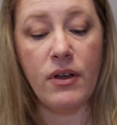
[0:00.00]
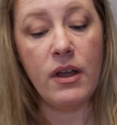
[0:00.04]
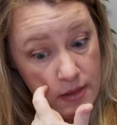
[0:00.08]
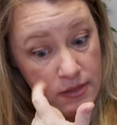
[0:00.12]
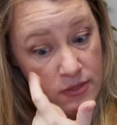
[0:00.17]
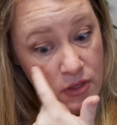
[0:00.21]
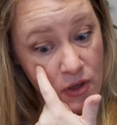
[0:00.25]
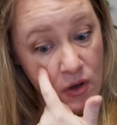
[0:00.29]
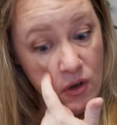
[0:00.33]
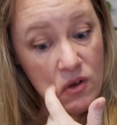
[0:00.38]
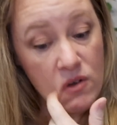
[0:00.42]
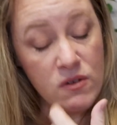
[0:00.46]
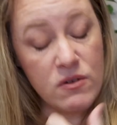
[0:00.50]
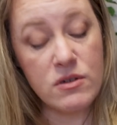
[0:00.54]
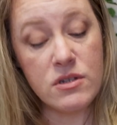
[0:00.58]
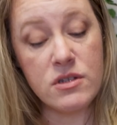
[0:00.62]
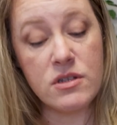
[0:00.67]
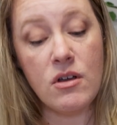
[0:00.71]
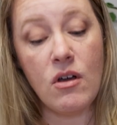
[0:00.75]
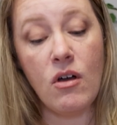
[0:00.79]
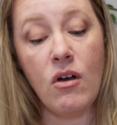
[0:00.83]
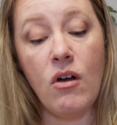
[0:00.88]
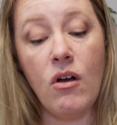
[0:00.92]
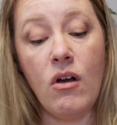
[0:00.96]

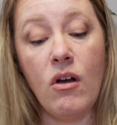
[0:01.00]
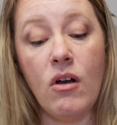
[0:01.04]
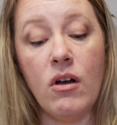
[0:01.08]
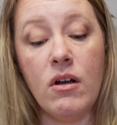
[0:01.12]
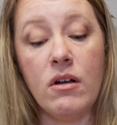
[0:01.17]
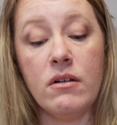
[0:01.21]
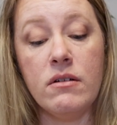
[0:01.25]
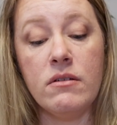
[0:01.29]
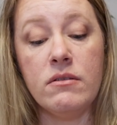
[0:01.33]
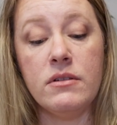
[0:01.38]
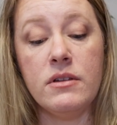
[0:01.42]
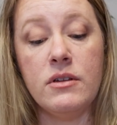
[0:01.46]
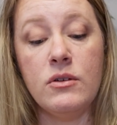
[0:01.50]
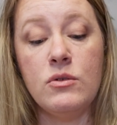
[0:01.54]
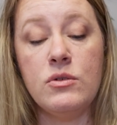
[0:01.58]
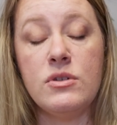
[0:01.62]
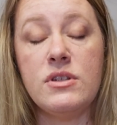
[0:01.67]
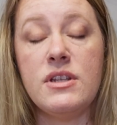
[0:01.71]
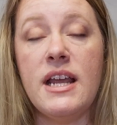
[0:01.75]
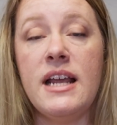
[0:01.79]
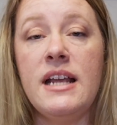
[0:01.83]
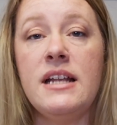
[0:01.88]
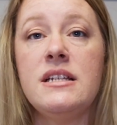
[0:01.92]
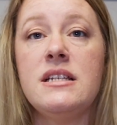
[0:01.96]
Those are
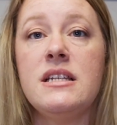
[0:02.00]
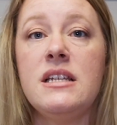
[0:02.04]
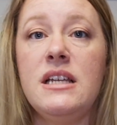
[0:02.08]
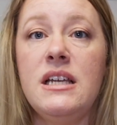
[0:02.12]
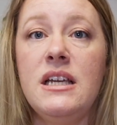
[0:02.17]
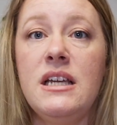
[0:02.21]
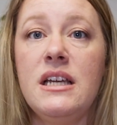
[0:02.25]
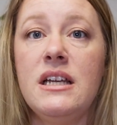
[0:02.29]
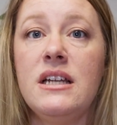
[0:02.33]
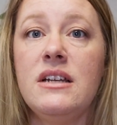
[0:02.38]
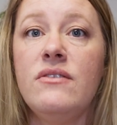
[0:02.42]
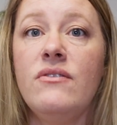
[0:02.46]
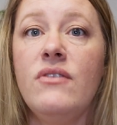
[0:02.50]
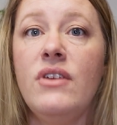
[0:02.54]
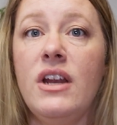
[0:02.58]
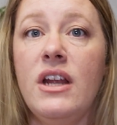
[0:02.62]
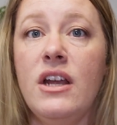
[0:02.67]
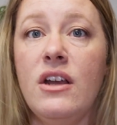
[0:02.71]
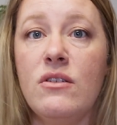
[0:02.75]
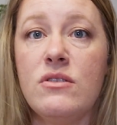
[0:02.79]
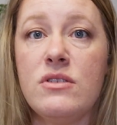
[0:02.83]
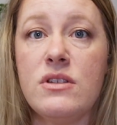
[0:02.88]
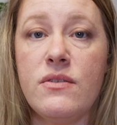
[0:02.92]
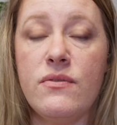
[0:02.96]
those eighteen
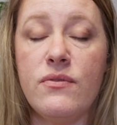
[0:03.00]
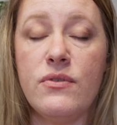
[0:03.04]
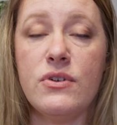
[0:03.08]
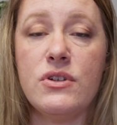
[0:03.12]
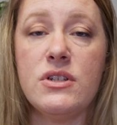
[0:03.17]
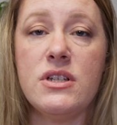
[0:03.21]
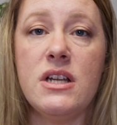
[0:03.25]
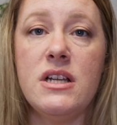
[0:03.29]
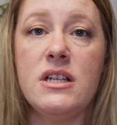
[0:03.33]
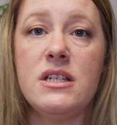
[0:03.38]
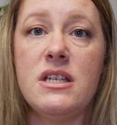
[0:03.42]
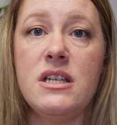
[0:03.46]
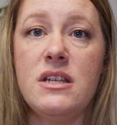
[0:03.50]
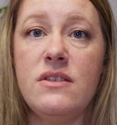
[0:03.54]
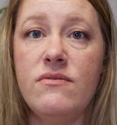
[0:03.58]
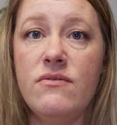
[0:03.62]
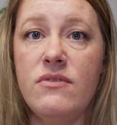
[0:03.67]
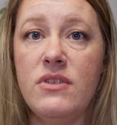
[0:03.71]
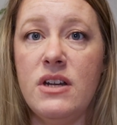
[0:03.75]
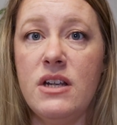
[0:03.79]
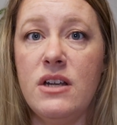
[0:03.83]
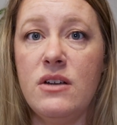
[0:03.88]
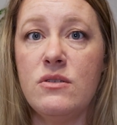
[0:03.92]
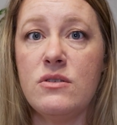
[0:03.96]
videos. The first eighteen
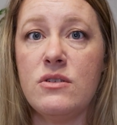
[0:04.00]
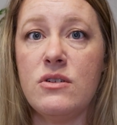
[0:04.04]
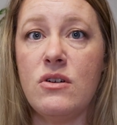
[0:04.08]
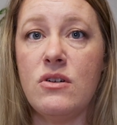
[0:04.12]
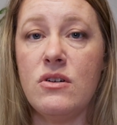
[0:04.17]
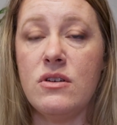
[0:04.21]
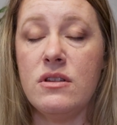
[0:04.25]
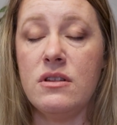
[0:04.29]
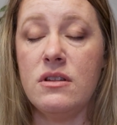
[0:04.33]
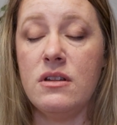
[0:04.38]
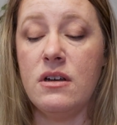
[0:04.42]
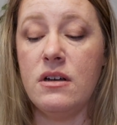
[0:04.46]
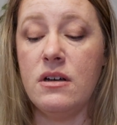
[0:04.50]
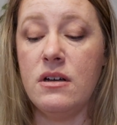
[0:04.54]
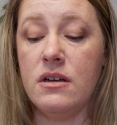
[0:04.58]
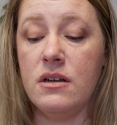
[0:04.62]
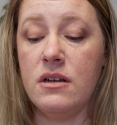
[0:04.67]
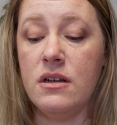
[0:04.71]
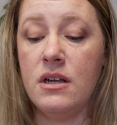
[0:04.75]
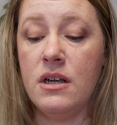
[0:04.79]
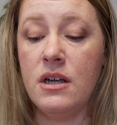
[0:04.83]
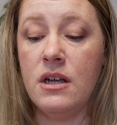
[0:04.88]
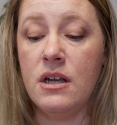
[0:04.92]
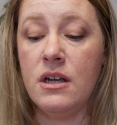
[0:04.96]
videos are
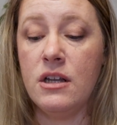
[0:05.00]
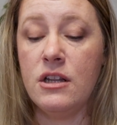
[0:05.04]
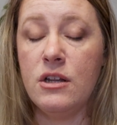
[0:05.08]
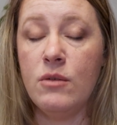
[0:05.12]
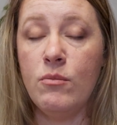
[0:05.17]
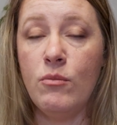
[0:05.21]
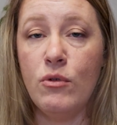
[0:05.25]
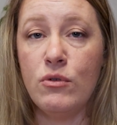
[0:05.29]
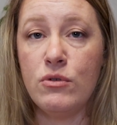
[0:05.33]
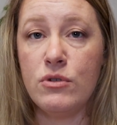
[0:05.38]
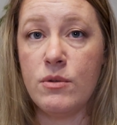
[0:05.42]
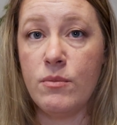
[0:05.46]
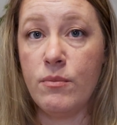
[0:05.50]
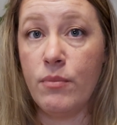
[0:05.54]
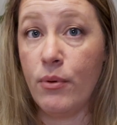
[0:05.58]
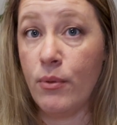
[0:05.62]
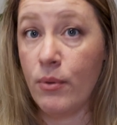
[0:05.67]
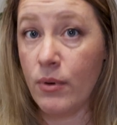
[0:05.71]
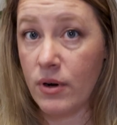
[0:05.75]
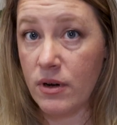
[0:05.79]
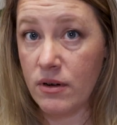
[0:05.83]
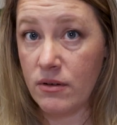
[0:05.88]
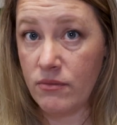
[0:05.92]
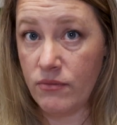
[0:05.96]
the, the most
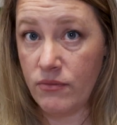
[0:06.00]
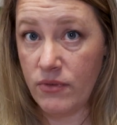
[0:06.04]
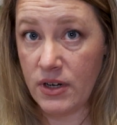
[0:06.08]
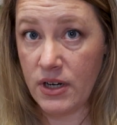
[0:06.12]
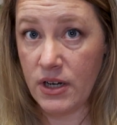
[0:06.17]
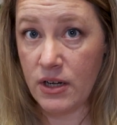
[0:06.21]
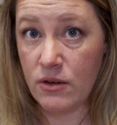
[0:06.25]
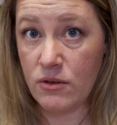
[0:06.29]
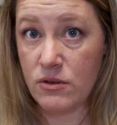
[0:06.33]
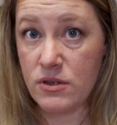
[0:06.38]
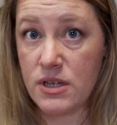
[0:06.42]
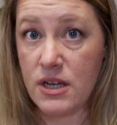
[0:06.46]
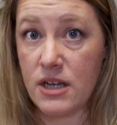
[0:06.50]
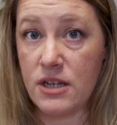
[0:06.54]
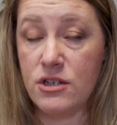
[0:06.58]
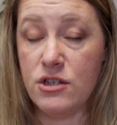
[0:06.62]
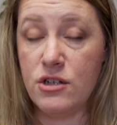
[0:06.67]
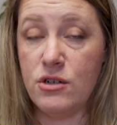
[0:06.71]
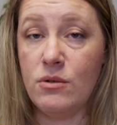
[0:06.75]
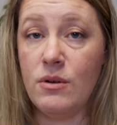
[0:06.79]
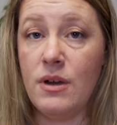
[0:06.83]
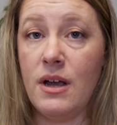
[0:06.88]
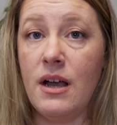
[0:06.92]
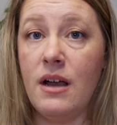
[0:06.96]
important videos. I
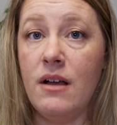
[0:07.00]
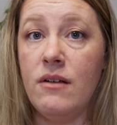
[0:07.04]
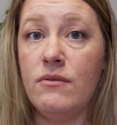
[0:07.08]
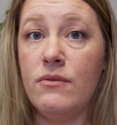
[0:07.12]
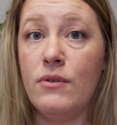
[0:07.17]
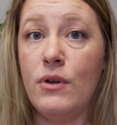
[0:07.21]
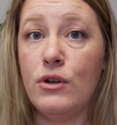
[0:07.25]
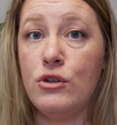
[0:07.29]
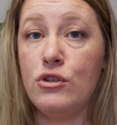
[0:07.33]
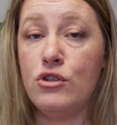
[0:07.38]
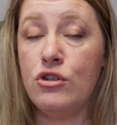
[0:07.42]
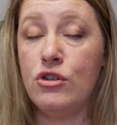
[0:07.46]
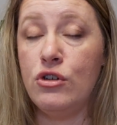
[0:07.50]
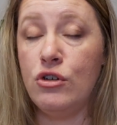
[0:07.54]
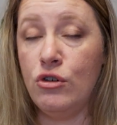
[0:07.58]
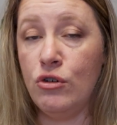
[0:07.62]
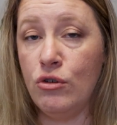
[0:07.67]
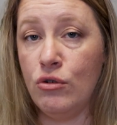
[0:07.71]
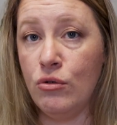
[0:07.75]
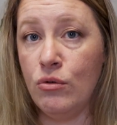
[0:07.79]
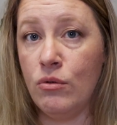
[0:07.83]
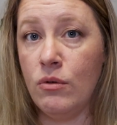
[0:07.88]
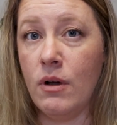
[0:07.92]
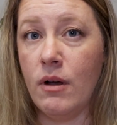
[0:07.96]
do have
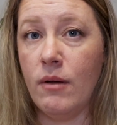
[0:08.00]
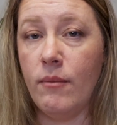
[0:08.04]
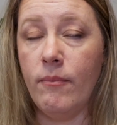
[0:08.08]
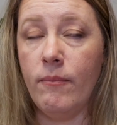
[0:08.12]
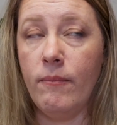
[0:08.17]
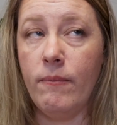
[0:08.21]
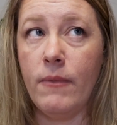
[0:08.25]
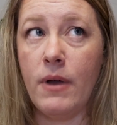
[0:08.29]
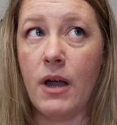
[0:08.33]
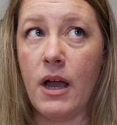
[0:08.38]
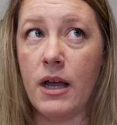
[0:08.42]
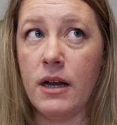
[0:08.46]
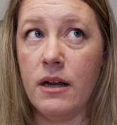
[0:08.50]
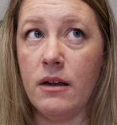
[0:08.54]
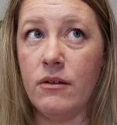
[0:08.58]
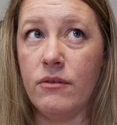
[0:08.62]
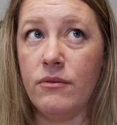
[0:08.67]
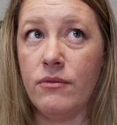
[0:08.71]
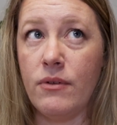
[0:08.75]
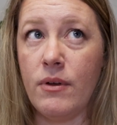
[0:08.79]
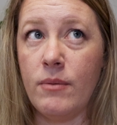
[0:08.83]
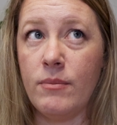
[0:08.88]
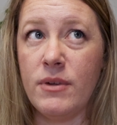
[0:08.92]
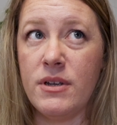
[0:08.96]
two kind
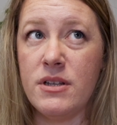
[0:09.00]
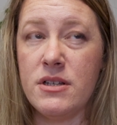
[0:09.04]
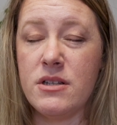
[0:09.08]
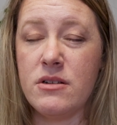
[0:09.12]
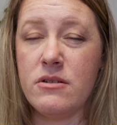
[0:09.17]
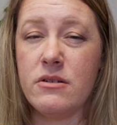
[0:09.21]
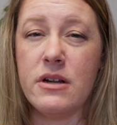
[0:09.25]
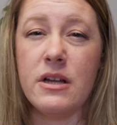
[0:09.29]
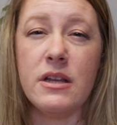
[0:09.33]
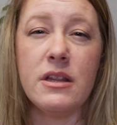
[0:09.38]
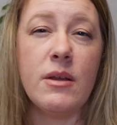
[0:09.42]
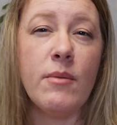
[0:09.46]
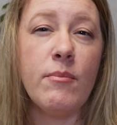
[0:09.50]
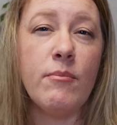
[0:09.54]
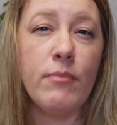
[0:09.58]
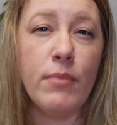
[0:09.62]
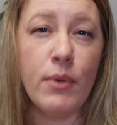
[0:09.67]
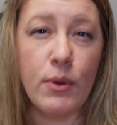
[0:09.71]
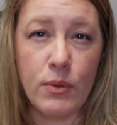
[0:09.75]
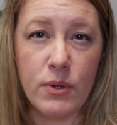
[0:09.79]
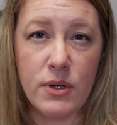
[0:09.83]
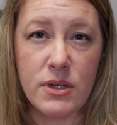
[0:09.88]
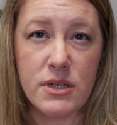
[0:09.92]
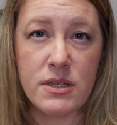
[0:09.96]
of, I'm considering them
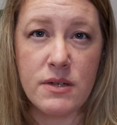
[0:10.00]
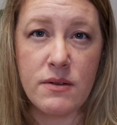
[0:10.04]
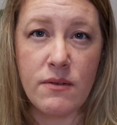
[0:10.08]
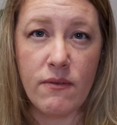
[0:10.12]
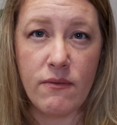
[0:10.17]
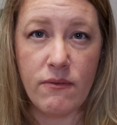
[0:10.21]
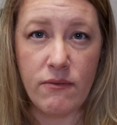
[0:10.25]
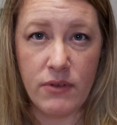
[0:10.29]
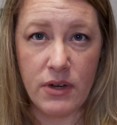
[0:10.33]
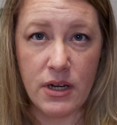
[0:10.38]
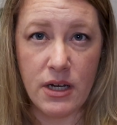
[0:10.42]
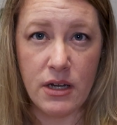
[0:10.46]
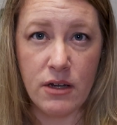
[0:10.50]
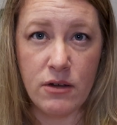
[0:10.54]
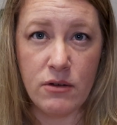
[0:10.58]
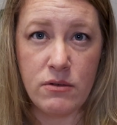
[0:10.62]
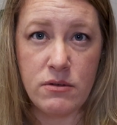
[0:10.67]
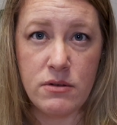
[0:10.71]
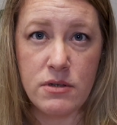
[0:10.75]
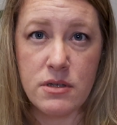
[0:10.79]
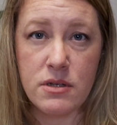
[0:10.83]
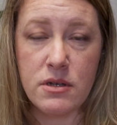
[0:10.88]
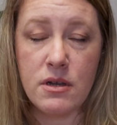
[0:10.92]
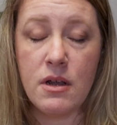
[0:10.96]
bonus
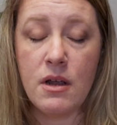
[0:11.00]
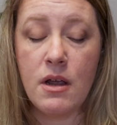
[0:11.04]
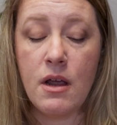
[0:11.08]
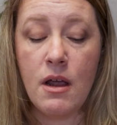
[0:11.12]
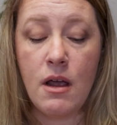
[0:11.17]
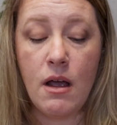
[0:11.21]
videos.